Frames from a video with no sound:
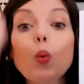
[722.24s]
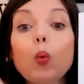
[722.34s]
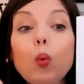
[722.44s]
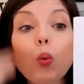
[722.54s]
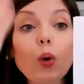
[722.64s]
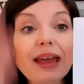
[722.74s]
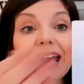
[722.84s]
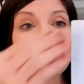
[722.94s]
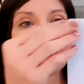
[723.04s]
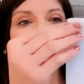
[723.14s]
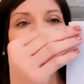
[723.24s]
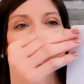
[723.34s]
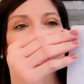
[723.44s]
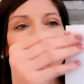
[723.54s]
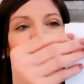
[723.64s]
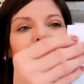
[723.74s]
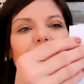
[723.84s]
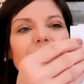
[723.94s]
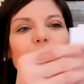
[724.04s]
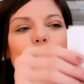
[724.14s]
we.
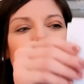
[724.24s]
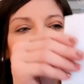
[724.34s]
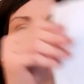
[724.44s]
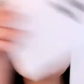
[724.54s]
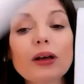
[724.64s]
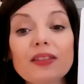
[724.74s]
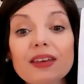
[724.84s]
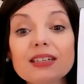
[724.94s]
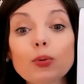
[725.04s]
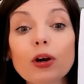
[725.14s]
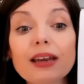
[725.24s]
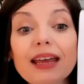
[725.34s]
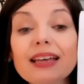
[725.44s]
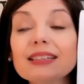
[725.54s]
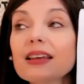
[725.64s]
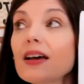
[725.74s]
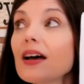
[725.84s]
Do you remember what this word is?